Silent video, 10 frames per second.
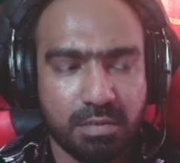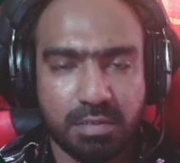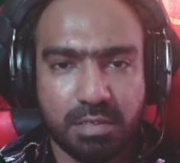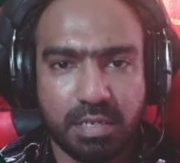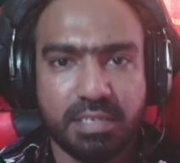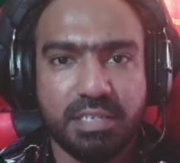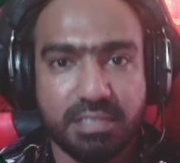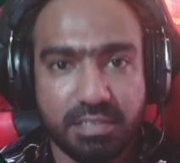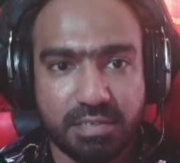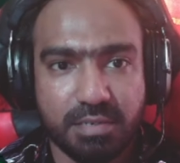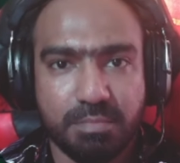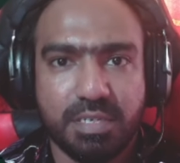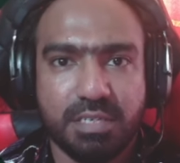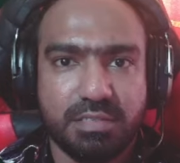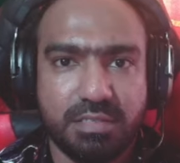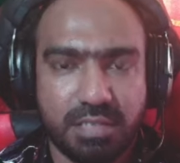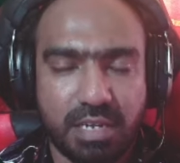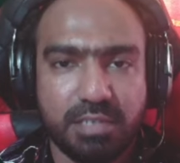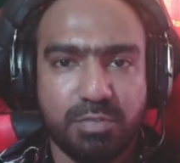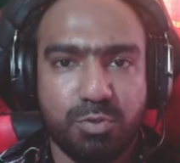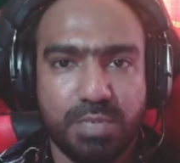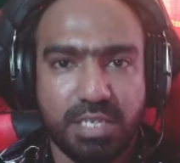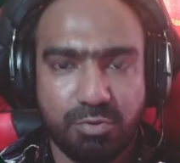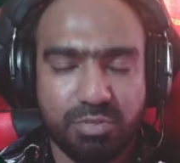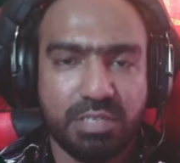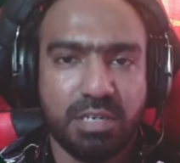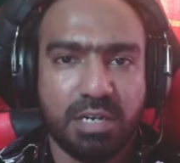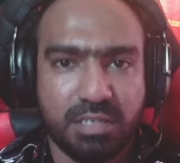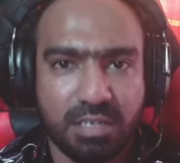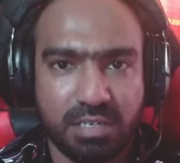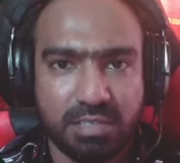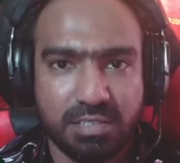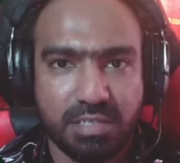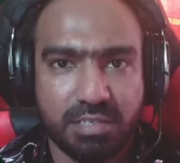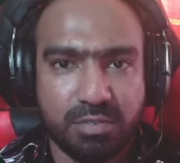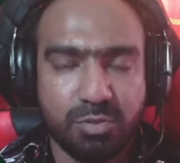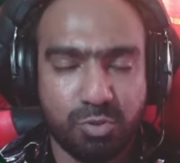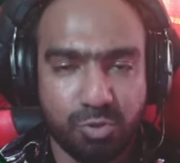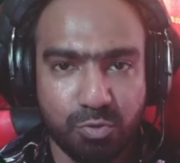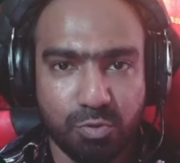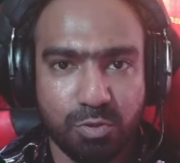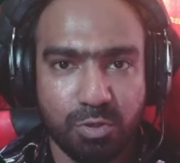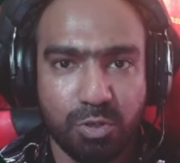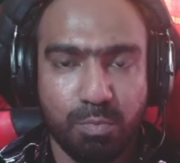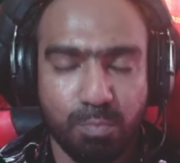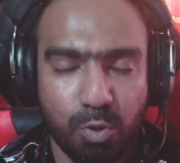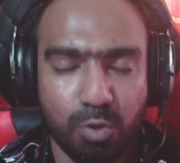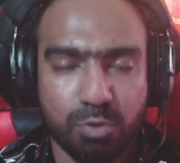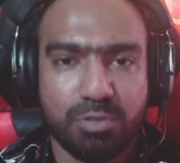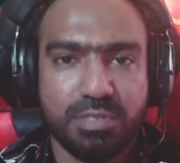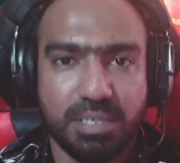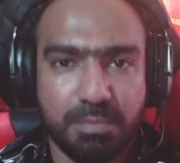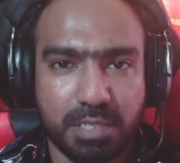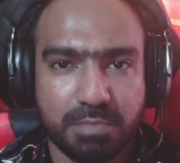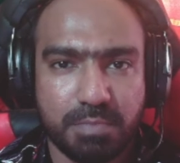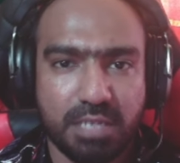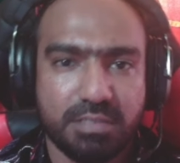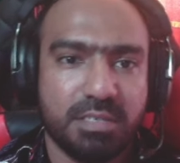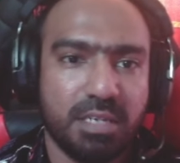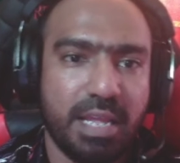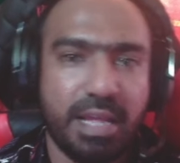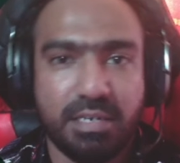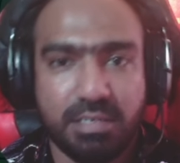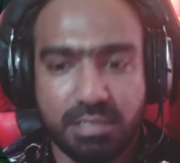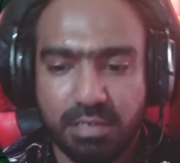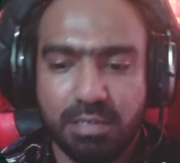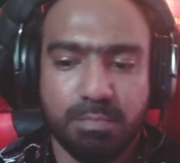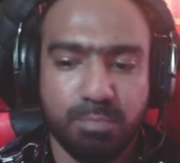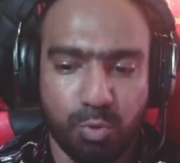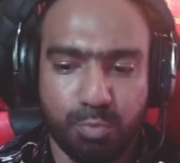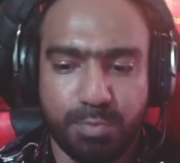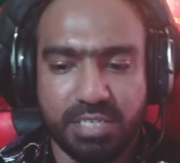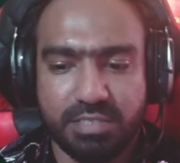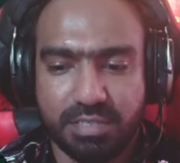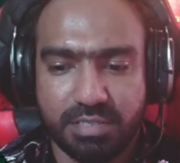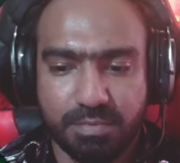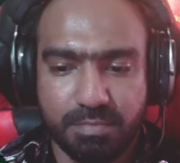And this system is designed to be used in Unreal Engine through both C++ and Blueprint system.